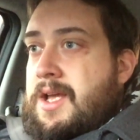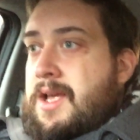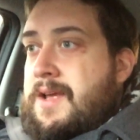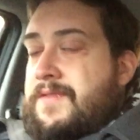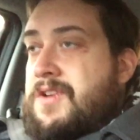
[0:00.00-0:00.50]

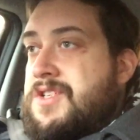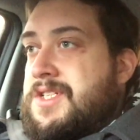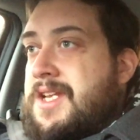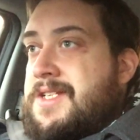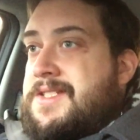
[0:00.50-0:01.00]
if you're just
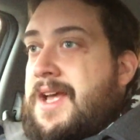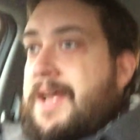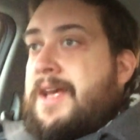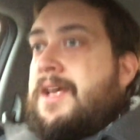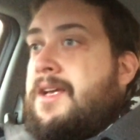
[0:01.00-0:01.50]
going to
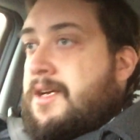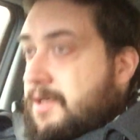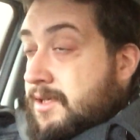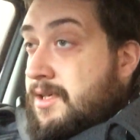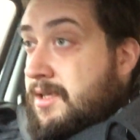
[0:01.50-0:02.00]
say,
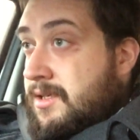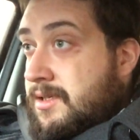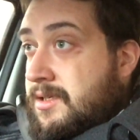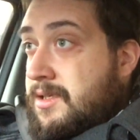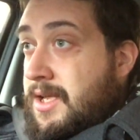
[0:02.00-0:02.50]

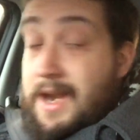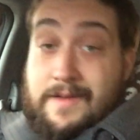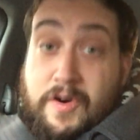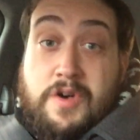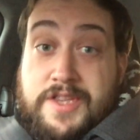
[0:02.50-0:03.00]
and
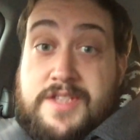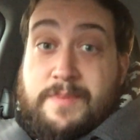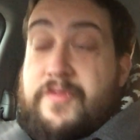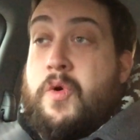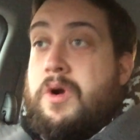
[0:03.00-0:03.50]
I've heard this
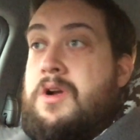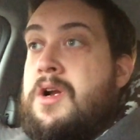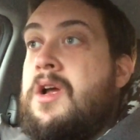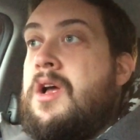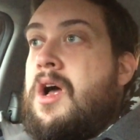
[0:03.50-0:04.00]
before,
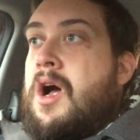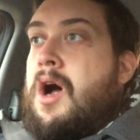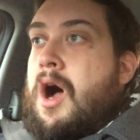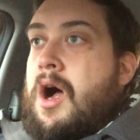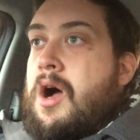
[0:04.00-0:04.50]

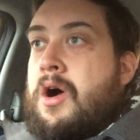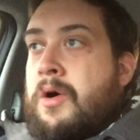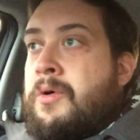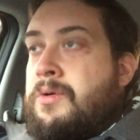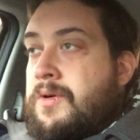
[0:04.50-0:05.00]

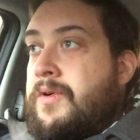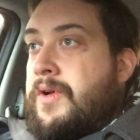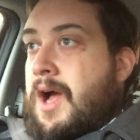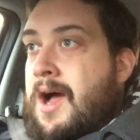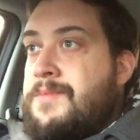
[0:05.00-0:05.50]
oh,
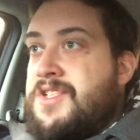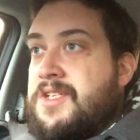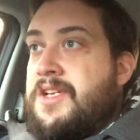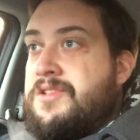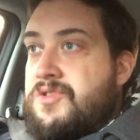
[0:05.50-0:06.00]
I'm just
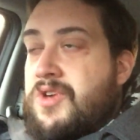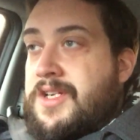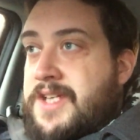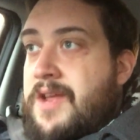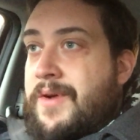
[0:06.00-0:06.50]
going to do
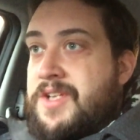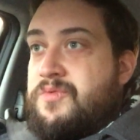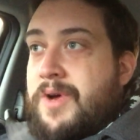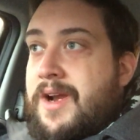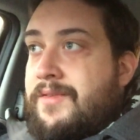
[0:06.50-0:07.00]
drugs anyways,
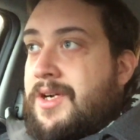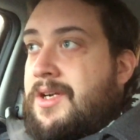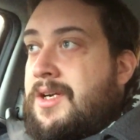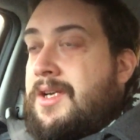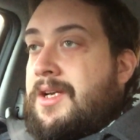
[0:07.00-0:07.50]
whatever.
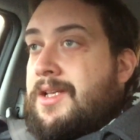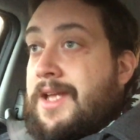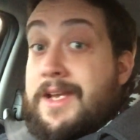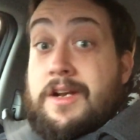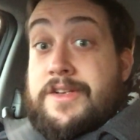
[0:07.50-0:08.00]

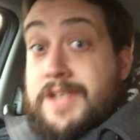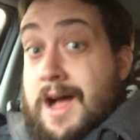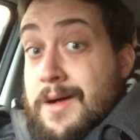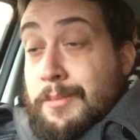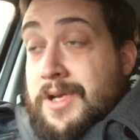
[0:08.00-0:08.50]
Like, you're
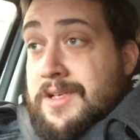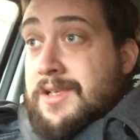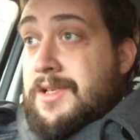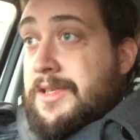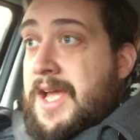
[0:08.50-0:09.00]
dumb.
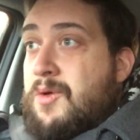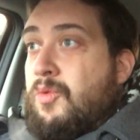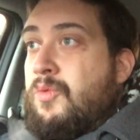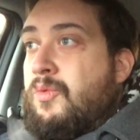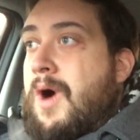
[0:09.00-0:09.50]
Like,
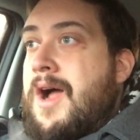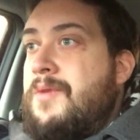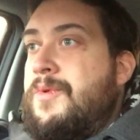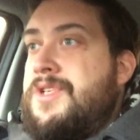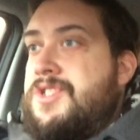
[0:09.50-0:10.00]
why
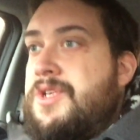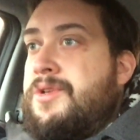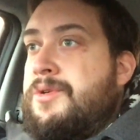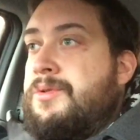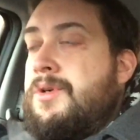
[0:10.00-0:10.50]
would
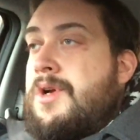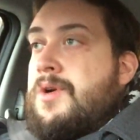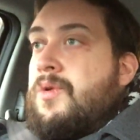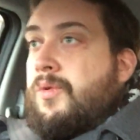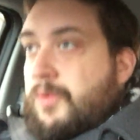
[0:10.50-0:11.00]
you
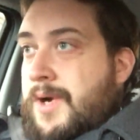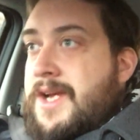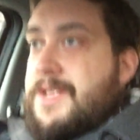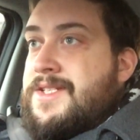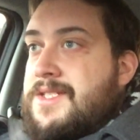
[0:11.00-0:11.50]

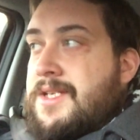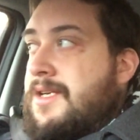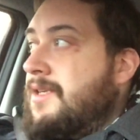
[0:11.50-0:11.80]
risk